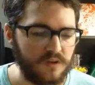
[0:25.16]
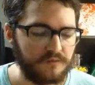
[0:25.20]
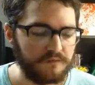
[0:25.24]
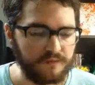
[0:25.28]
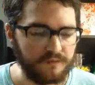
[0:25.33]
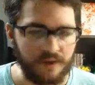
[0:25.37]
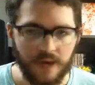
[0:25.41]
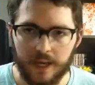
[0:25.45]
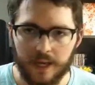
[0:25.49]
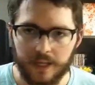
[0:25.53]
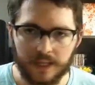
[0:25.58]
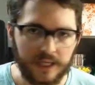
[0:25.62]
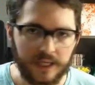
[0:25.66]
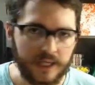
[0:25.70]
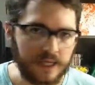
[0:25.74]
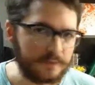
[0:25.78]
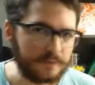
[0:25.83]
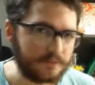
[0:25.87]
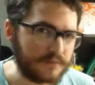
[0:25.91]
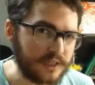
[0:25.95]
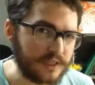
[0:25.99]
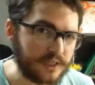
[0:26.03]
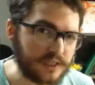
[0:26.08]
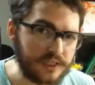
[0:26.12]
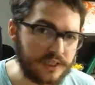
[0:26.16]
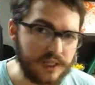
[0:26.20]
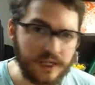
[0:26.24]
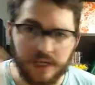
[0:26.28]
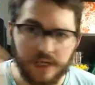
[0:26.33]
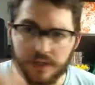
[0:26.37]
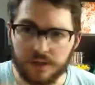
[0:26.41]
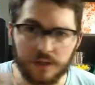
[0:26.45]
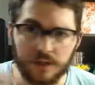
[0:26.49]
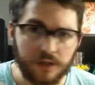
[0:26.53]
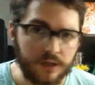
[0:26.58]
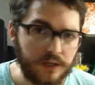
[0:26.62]
vaguely
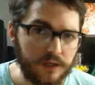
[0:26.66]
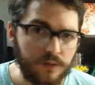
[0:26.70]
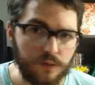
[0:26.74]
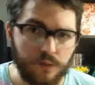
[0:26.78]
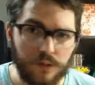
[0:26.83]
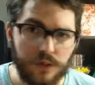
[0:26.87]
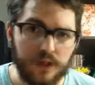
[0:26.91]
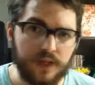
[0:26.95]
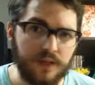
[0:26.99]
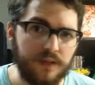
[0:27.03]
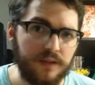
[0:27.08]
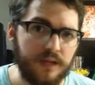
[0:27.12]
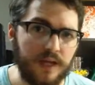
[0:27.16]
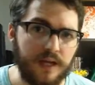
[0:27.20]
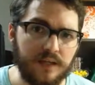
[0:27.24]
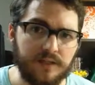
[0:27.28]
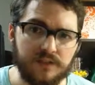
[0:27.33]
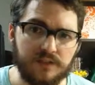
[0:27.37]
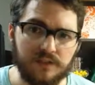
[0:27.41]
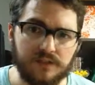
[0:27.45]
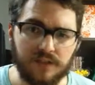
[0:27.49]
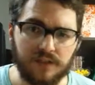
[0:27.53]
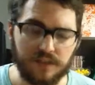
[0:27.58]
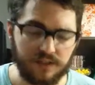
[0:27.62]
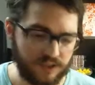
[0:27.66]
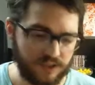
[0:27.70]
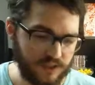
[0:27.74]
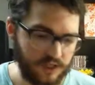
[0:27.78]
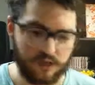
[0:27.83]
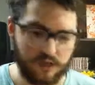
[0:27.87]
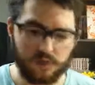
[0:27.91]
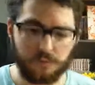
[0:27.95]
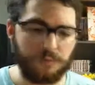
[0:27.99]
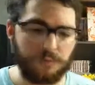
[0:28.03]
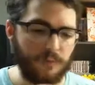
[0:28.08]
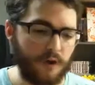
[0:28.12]
M16 looking one that's a
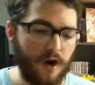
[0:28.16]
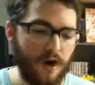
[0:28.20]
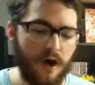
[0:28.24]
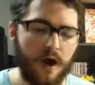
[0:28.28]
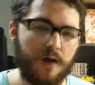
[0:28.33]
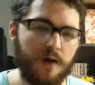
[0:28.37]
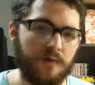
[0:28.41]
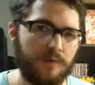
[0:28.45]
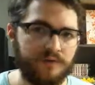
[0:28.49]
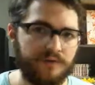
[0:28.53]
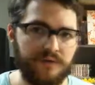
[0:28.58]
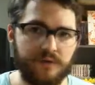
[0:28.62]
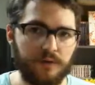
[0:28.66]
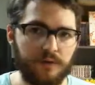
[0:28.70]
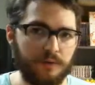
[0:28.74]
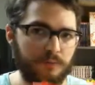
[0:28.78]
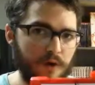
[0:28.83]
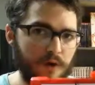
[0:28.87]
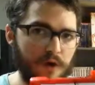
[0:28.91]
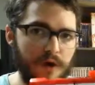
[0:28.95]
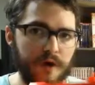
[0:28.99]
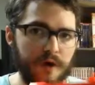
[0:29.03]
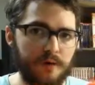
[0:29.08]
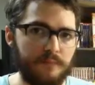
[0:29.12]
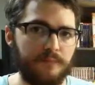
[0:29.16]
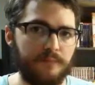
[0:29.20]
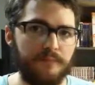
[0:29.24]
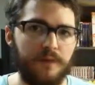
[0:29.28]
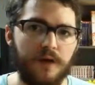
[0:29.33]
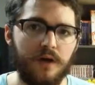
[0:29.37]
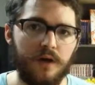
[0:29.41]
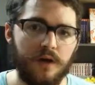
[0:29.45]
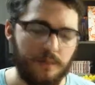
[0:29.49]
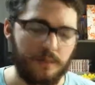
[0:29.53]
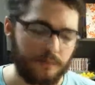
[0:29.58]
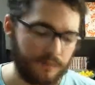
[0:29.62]
single prime
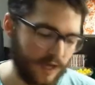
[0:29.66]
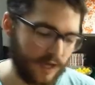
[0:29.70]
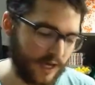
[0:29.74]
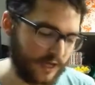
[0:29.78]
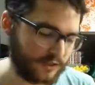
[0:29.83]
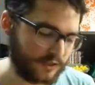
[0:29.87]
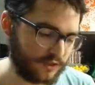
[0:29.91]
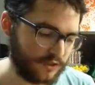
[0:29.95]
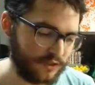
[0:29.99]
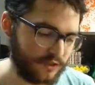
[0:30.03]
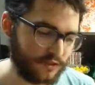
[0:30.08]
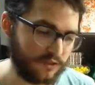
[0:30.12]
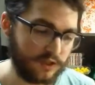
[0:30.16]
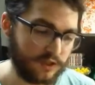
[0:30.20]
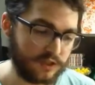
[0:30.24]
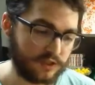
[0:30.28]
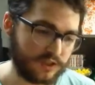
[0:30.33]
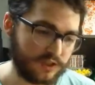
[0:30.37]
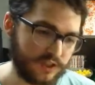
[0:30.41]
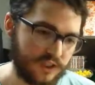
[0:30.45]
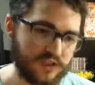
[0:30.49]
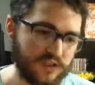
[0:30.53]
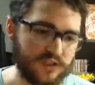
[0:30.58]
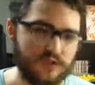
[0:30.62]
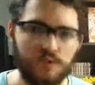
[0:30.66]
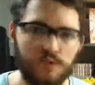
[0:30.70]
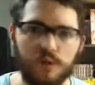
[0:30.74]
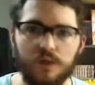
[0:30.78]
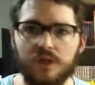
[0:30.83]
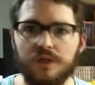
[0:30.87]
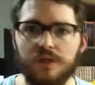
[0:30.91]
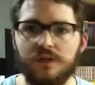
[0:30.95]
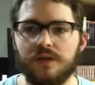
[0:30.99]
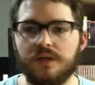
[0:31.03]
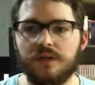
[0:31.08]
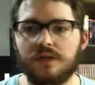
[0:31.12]
blaster. There's this
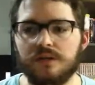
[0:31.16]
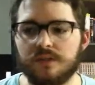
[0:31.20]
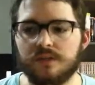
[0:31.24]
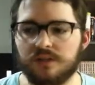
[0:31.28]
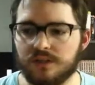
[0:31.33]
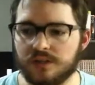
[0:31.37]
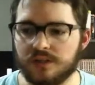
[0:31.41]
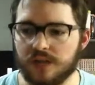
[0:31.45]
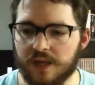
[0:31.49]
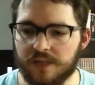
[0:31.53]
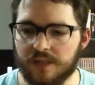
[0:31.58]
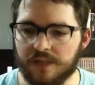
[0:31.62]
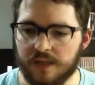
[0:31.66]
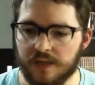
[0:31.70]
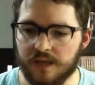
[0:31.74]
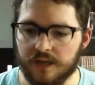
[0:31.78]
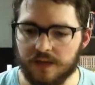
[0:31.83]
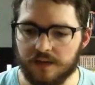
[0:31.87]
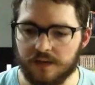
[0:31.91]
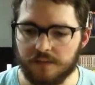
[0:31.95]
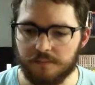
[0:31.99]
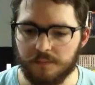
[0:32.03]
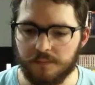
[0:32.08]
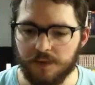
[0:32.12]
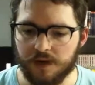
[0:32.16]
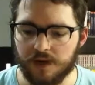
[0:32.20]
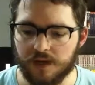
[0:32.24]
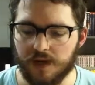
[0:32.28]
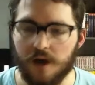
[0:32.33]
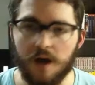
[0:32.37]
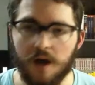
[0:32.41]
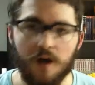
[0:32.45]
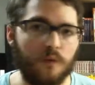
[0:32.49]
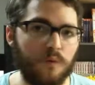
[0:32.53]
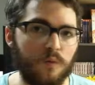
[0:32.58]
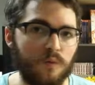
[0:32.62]
one. There's, I think,
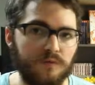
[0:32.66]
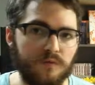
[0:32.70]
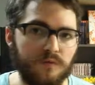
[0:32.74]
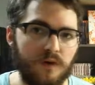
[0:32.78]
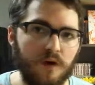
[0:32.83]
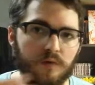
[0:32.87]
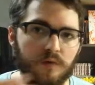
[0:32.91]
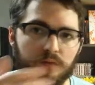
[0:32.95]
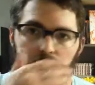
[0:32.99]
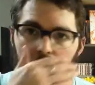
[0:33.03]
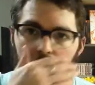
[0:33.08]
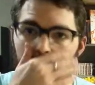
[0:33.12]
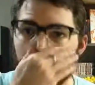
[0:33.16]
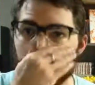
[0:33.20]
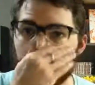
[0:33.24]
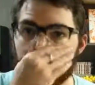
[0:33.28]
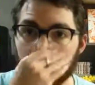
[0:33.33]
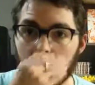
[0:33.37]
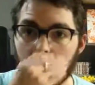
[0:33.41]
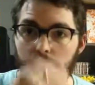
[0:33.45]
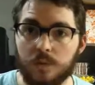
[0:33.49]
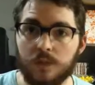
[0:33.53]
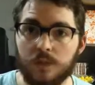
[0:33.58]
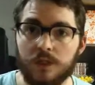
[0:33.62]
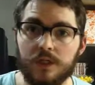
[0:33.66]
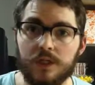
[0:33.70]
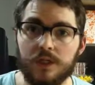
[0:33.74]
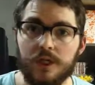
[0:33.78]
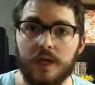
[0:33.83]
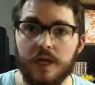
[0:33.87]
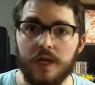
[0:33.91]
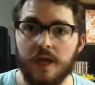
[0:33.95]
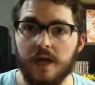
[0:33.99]
a revolver based one.